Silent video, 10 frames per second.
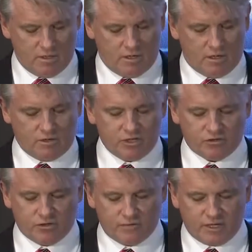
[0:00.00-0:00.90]
And this
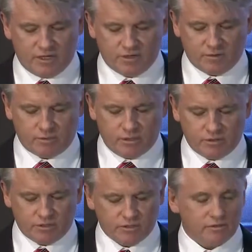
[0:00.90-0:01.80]
certification
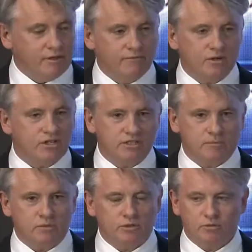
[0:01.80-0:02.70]
approach is very
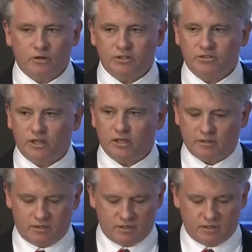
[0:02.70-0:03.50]
similar to what's done